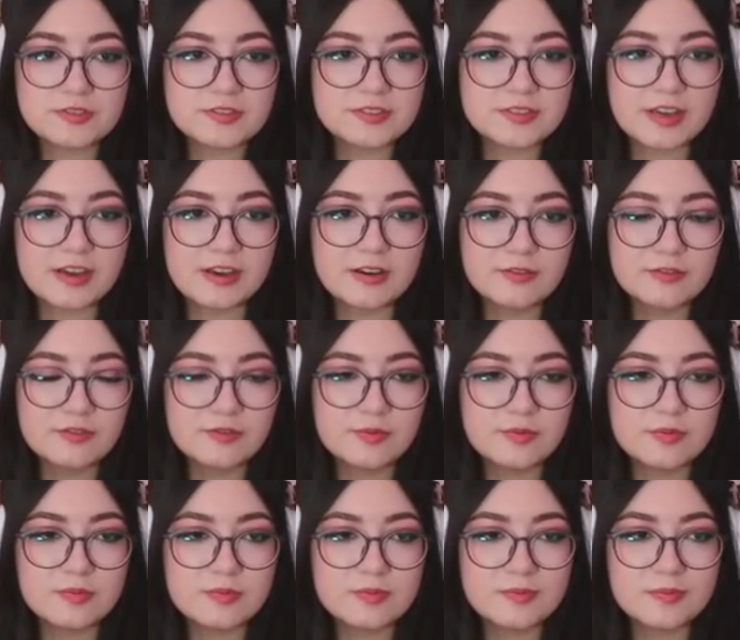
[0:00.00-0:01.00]
and stuff.
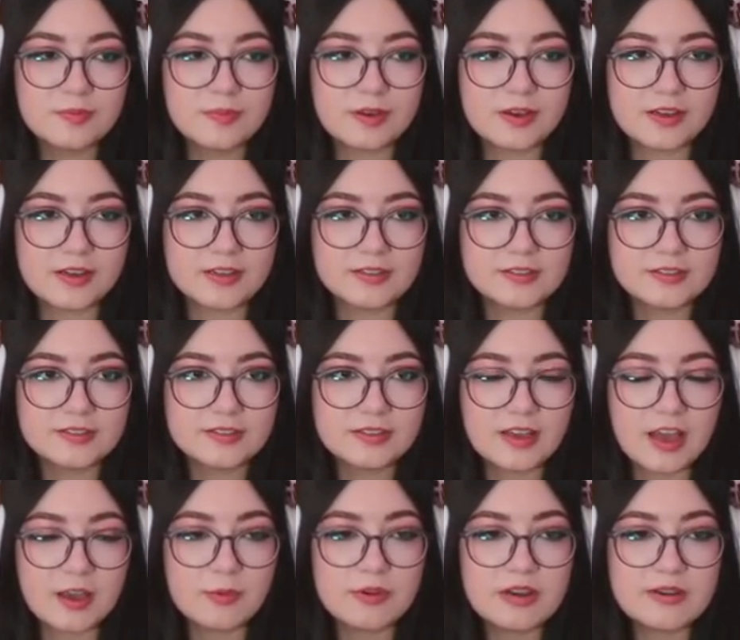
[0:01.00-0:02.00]
But
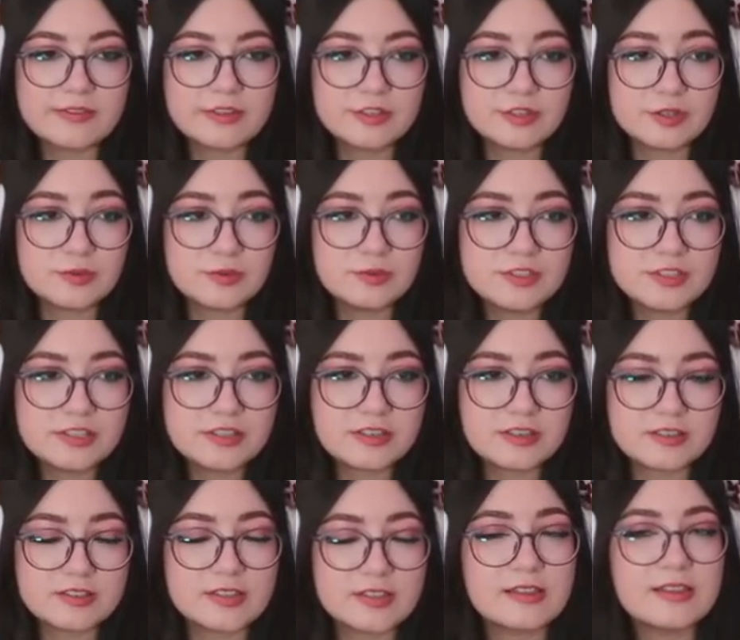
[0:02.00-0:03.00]
I would never use it
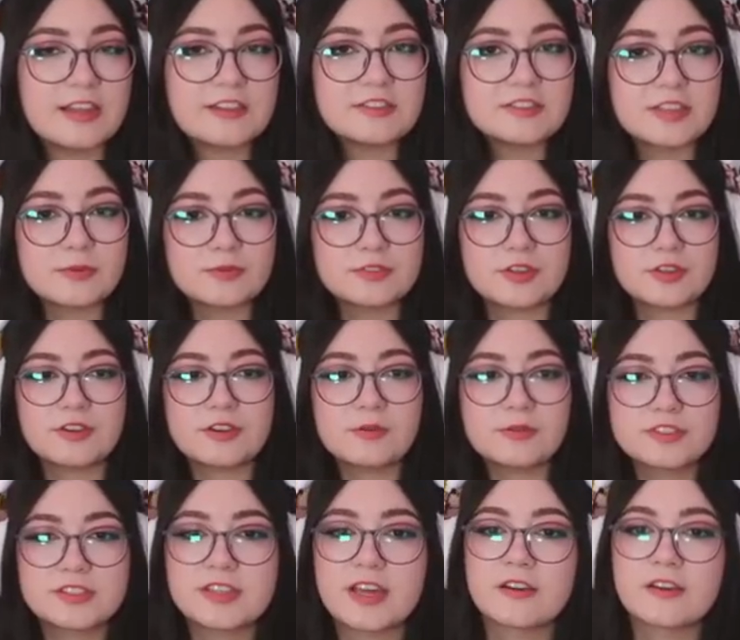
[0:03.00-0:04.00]
because the lens that was on it
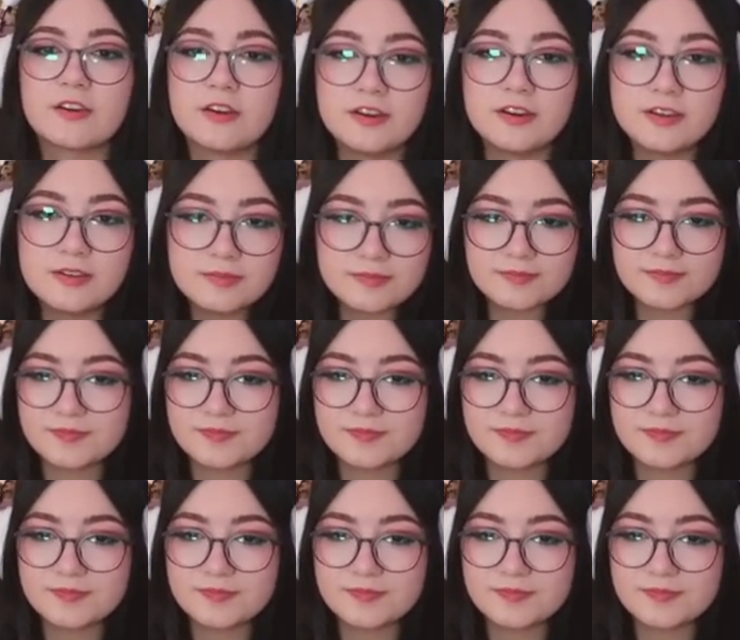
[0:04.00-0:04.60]
wasn't that good.